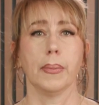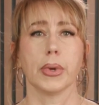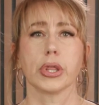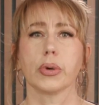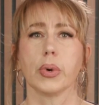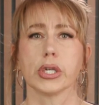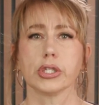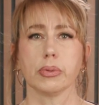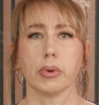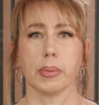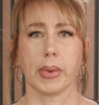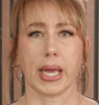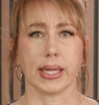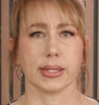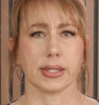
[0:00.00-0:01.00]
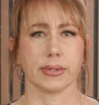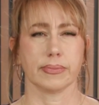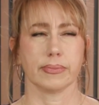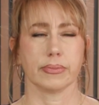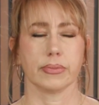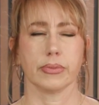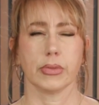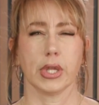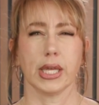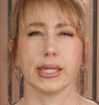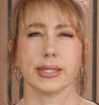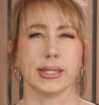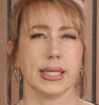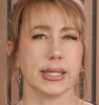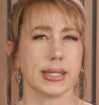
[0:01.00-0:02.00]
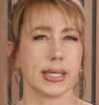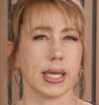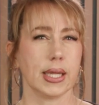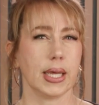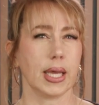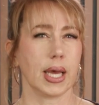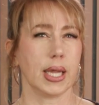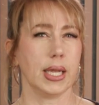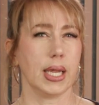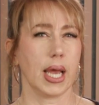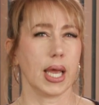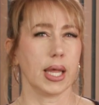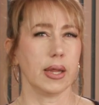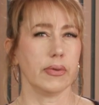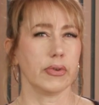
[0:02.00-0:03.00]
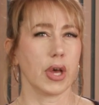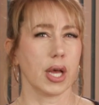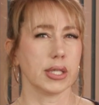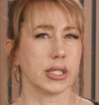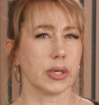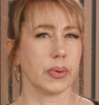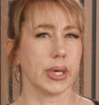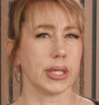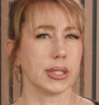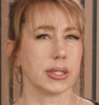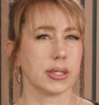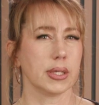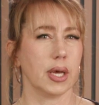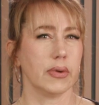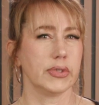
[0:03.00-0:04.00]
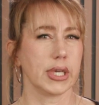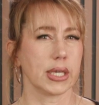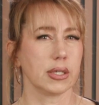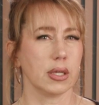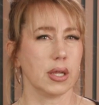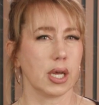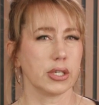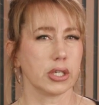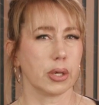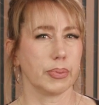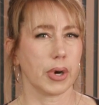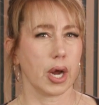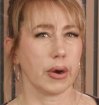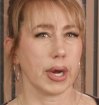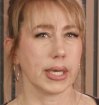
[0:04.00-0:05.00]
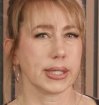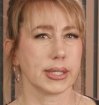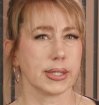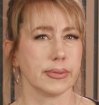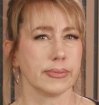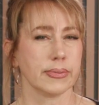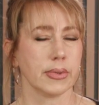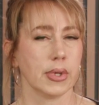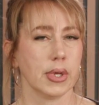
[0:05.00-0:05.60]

But the question remains, is de-skilling a negative consequence of technological progress?